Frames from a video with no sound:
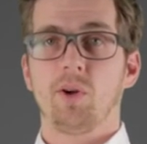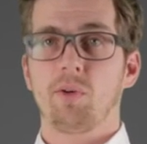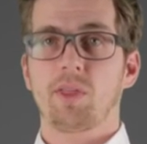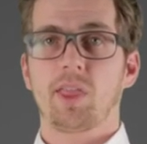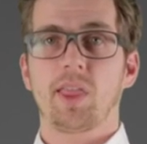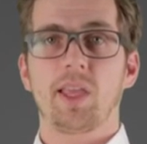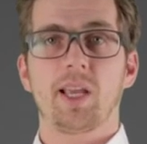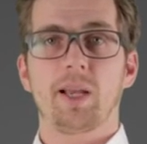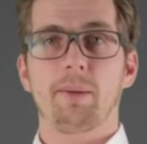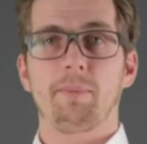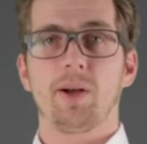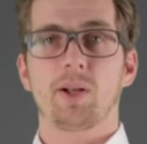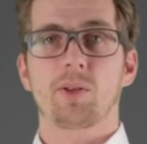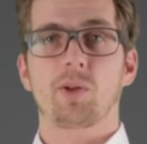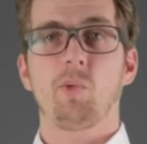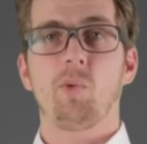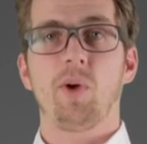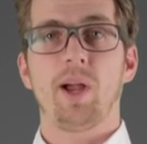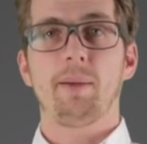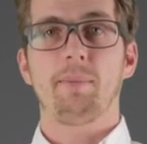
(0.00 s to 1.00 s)
don't think about
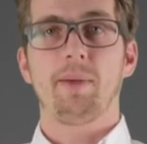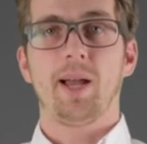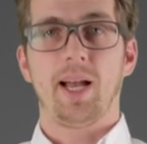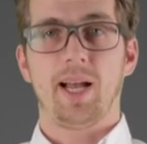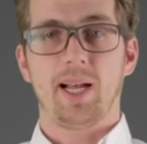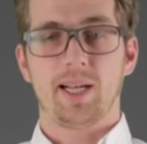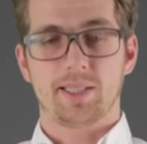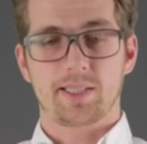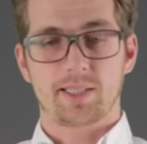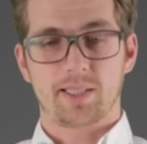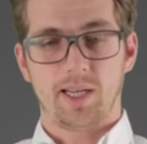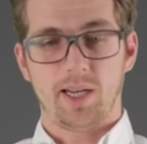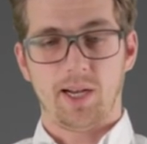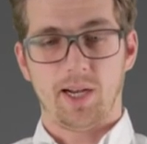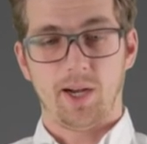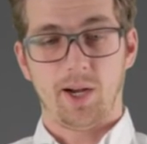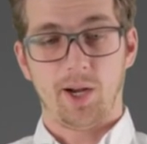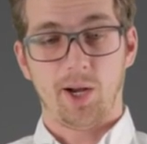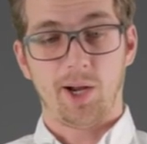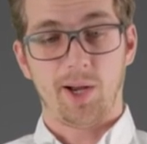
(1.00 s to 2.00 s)
the web as
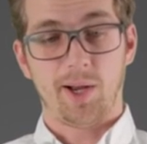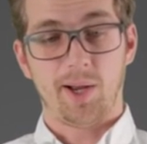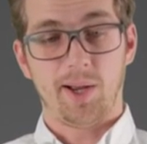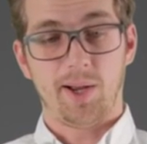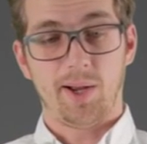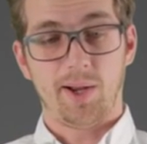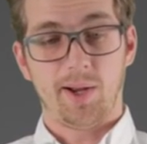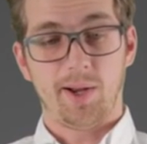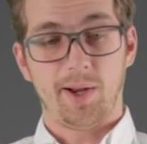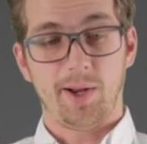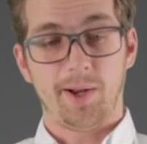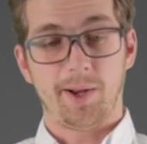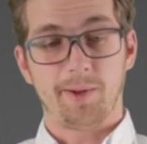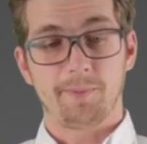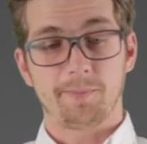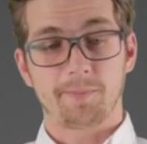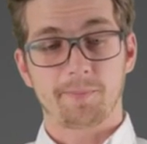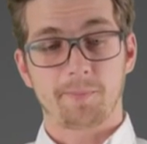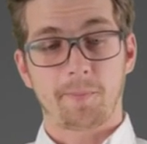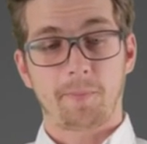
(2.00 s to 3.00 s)
uh,
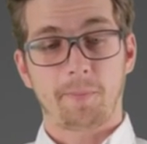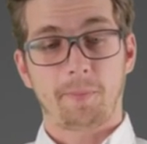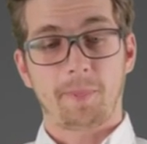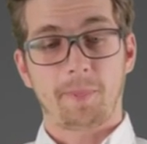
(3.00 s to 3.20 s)
um,